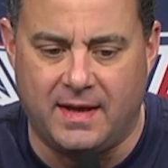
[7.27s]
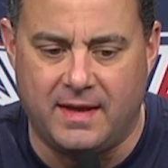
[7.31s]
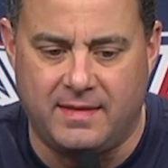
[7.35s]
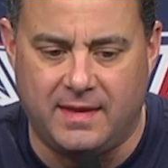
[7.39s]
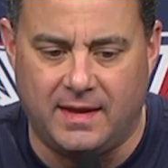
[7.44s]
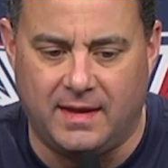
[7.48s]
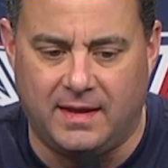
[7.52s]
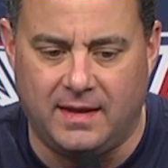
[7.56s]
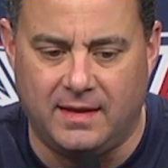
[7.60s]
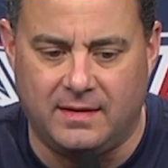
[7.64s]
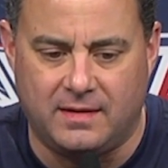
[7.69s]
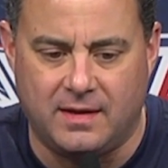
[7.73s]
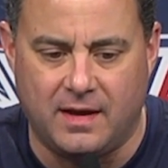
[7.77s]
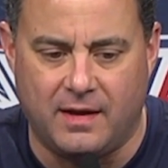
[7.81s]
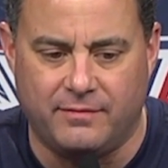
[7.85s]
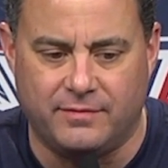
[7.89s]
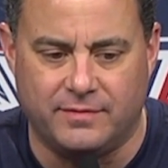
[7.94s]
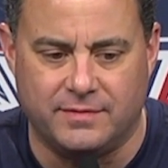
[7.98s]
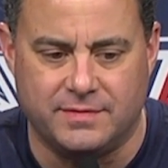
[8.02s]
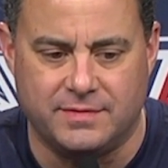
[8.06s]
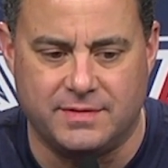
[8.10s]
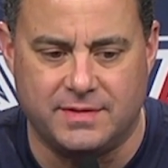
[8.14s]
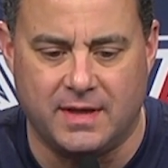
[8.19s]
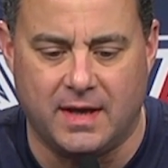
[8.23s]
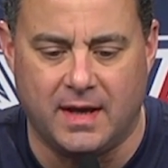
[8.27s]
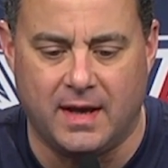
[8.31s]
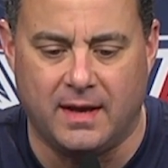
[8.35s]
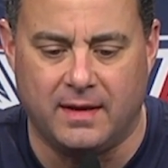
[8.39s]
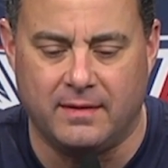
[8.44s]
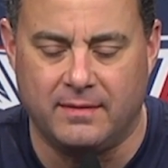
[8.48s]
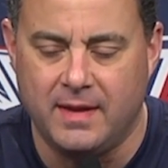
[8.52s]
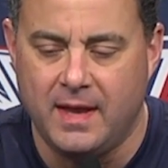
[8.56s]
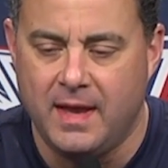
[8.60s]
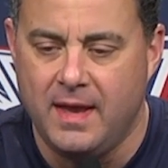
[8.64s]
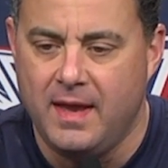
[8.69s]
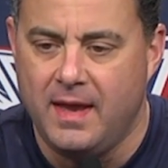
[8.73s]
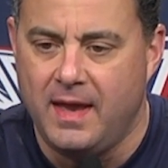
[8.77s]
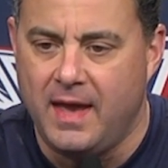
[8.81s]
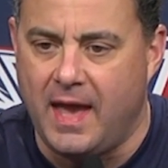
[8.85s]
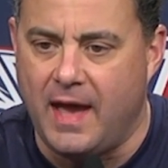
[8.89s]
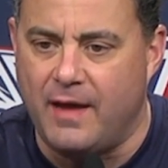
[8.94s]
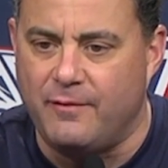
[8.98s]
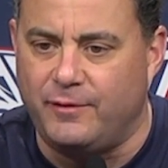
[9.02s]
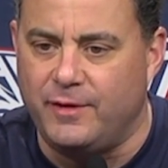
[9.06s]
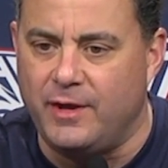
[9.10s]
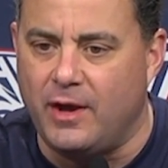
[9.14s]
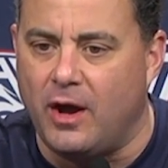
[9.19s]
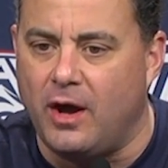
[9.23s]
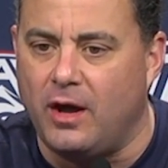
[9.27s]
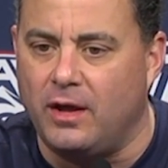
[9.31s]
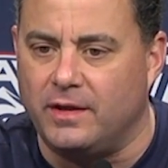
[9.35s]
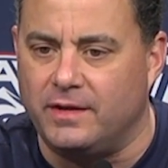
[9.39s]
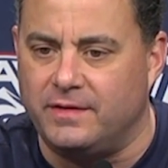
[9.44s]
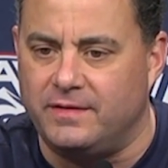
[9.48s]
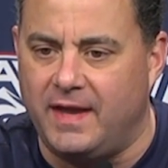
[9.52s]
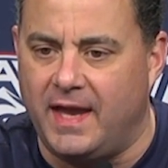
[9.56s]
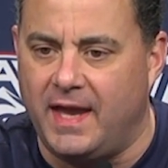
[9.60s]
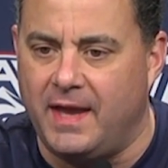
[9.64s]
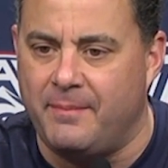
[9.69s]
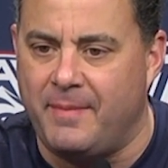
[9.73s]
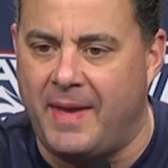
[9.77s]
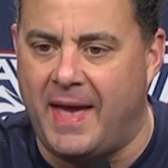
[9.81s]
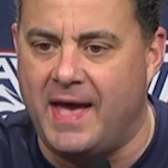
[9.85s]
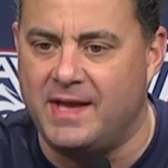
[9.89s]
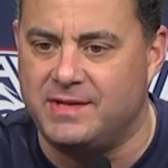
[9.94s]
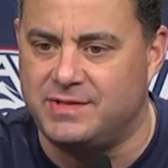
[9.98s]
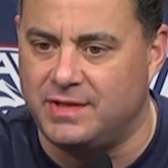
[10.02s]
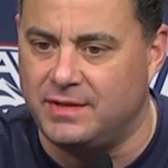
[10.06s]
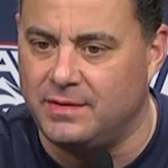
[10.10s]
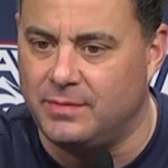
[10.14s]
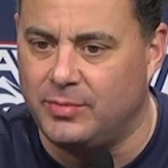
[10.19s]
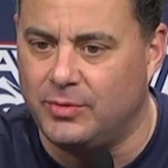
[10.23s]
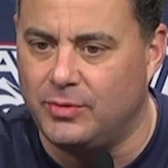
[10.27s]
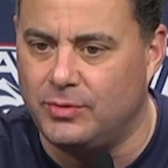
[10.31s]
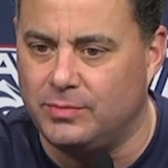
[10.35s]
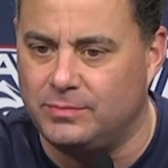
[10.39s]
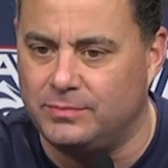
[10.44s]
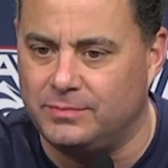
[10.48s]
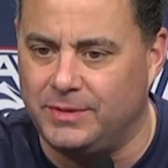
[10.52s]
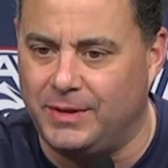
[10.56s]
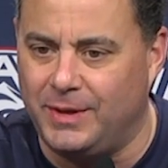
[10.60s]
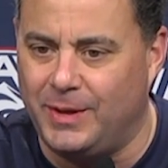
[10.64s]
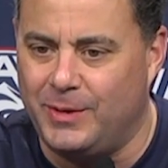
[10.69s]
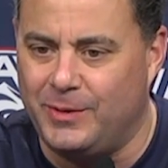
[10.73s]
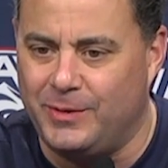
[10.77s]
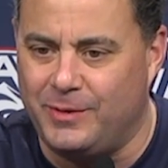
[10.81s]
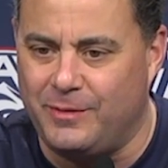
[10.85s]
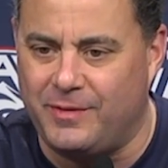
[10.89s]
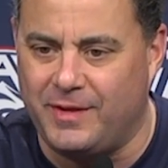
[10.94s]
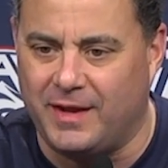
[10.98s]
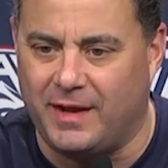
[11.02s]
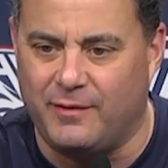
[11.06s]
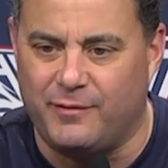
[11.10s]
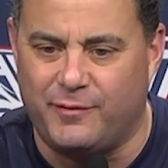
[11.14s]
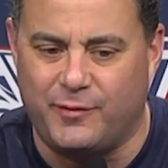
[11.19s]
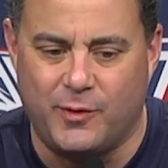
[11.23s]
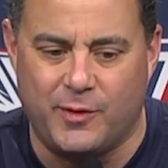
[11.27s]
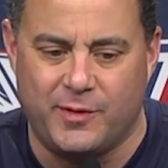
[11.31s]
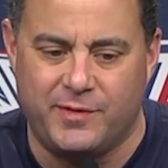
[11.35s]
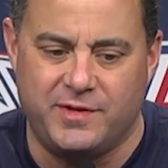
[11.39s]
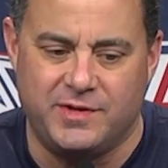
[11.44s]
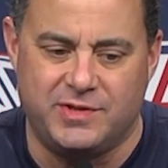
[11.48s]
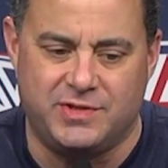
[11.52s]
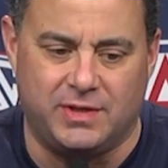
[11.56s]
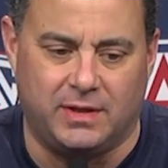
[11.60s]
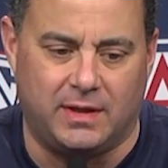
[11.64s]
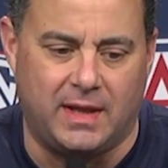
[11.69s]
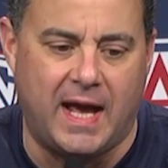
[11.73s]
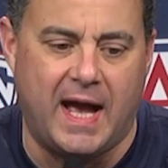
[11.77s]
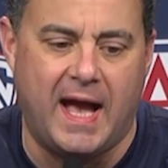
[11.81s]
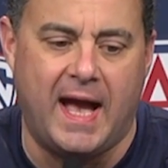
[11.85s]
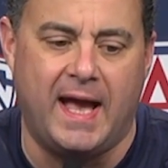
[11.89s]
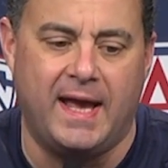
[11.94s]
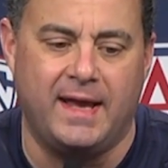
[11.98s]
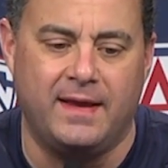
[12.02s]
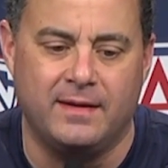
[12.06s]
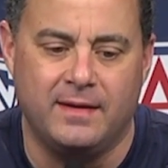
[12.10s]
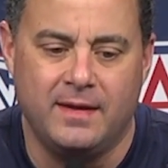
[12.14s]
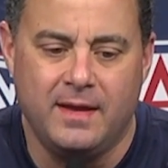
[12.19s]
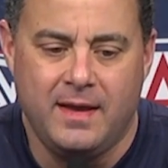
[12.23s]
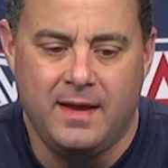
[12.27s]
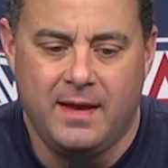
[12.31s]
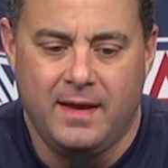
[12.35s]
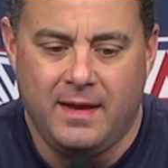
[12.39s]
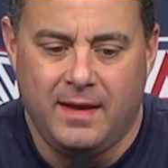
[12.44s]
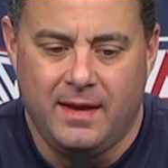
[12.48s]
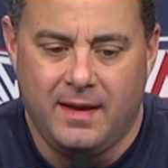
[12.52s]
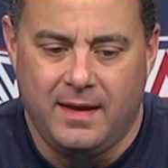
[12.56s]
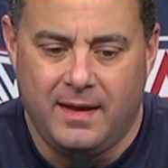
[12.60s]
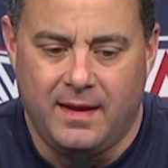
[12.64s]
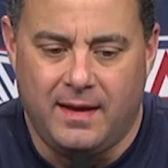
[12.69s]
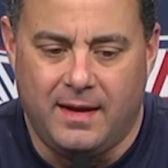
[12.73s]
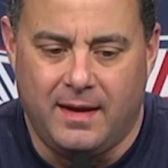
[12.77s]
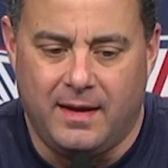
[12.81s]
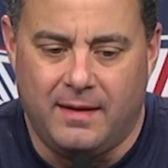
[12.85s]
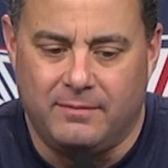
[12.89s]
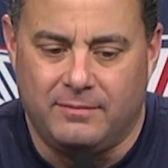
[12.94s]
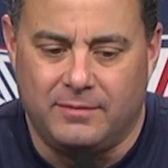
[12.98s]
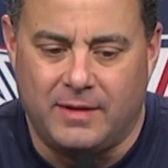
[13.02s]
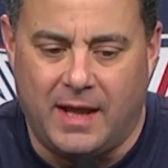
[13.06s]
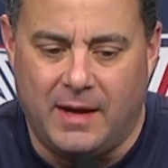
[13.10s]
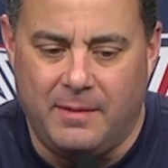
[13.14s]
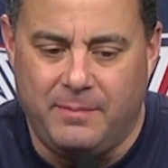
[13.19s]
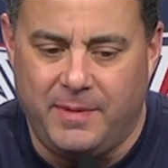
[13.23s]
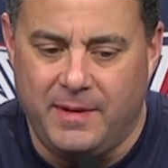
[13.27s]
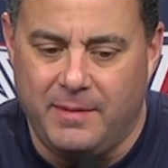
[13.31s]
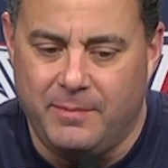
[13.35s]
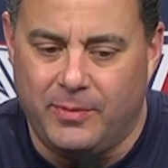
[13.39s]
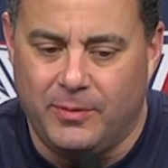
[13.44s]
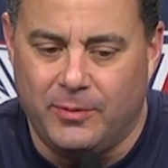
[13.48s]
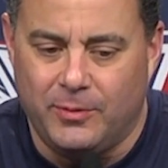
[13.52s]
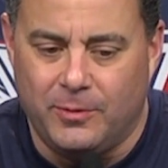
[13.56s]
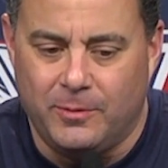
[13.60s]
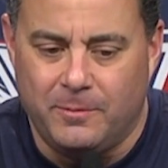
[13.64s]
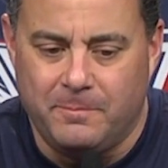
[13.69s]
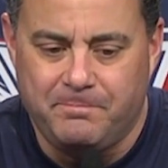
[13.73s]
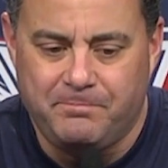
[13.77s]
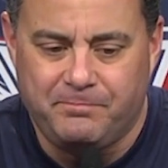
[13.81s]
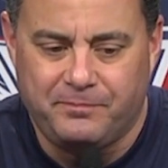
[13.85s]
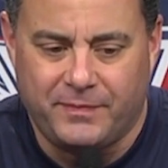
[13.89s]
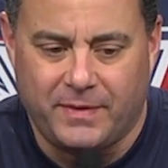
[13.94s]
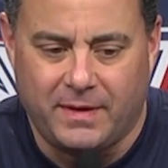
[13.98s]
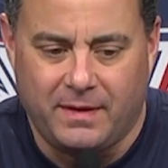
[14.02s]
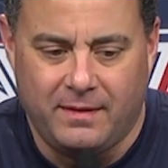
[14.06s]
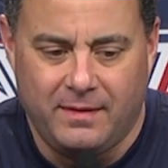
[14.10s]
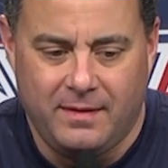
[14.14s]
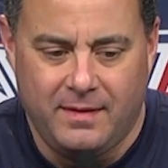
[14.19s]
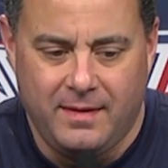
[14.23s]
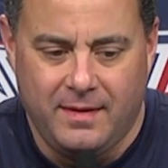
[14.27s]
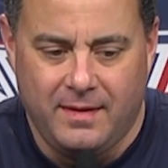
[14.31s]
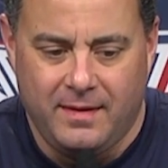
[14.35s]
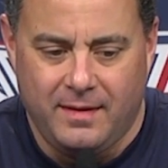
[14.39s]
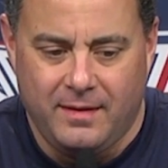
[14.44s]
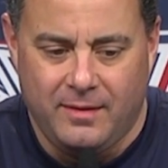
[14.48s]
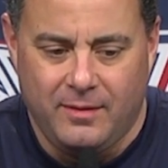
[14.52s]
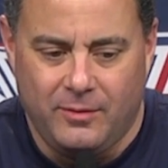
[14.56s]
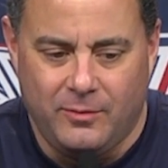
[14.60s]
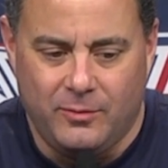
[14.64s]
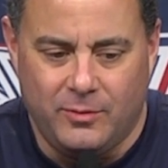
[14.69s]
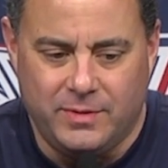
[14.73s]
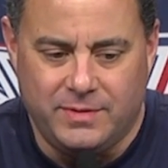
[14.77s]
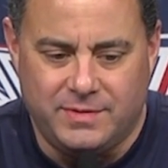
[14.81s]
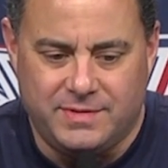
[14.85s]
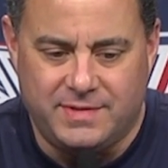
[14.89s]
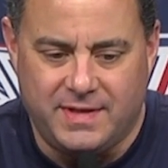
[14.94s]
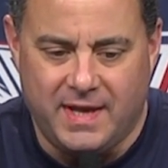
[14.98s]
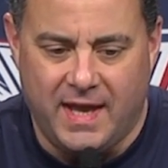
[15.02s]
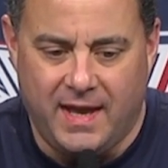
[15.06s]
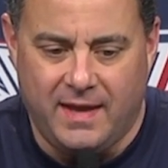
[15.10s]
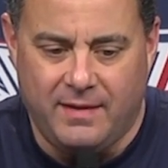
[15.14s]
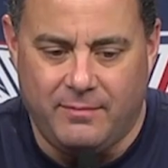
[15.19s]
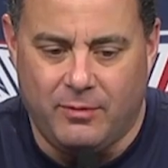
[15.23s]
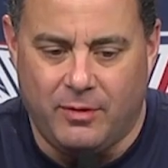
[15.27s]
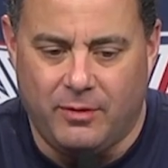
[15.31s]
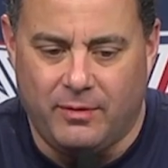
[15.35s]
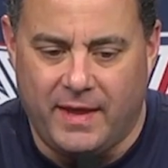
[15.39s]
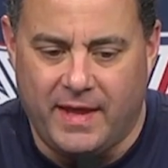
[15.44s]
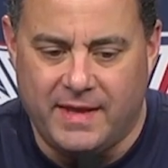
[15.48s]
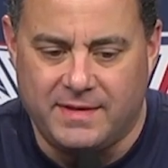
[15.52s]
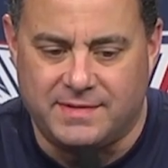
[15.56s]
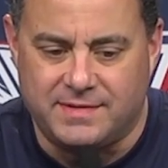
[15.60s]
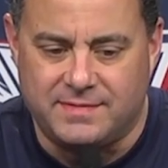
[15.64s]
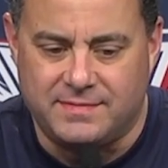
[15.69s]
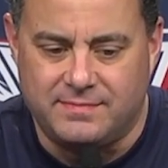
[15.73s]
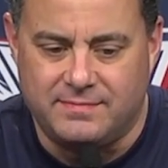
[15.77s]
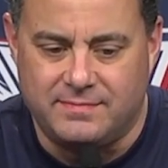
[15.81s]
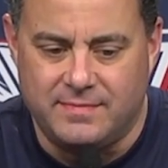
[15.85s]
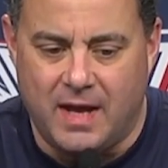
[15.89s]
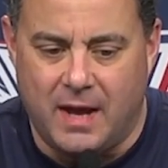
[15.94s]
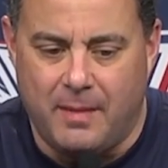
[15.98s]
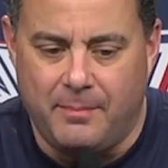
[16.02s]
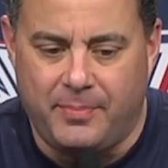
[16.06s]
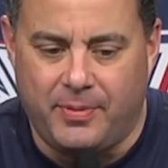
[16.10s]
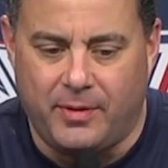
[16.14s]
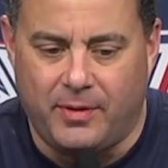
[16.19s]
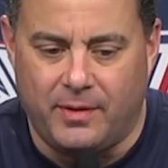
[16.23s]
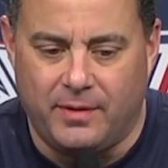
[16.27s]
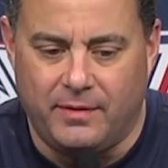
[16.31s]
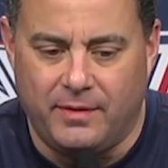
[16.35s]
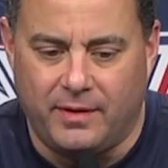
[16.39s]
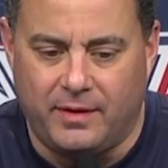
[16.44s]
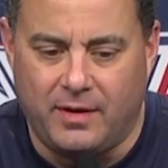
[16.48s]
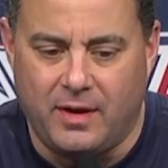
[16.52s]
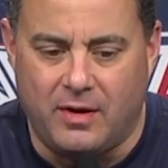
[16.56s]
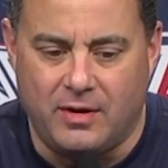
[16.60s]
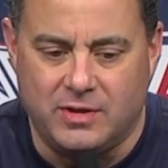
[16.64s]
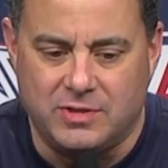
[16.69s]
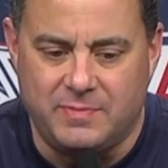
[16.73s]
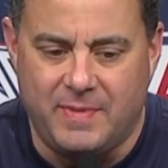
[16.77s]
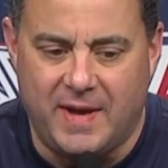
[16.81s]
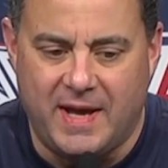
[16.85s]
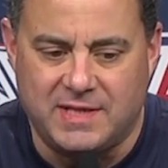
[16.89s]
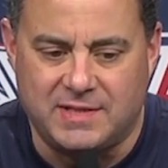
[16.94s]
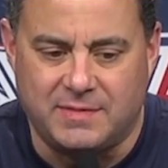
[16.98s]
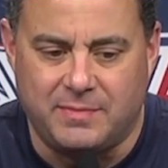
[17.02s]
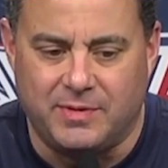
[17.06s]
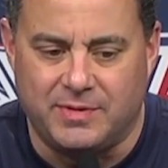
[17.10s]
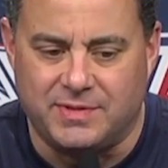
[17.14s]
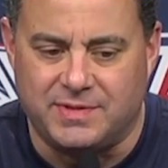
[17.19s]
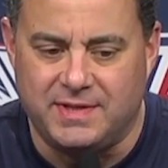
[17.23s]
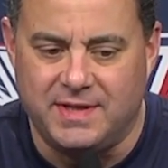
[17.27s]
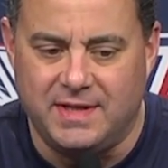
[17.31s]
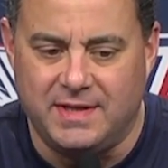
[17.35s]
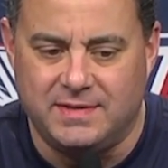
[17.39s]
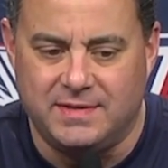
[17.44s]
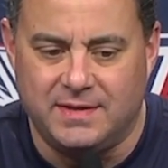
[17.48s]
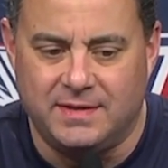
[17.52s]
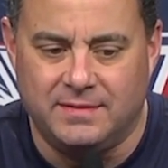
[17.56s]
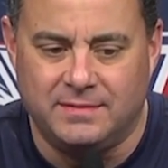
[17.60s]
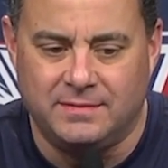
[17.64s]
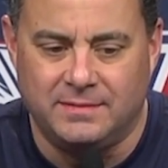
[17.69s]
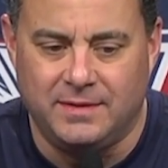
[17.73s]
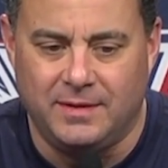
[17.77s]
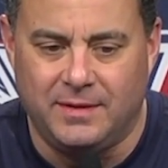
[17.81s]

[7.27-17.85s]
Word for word: I think it covers uh, every holiday imaginable. You know, you think of Fourth of July. Uh, a lot of people would say, well, that's not part of the college basketball season.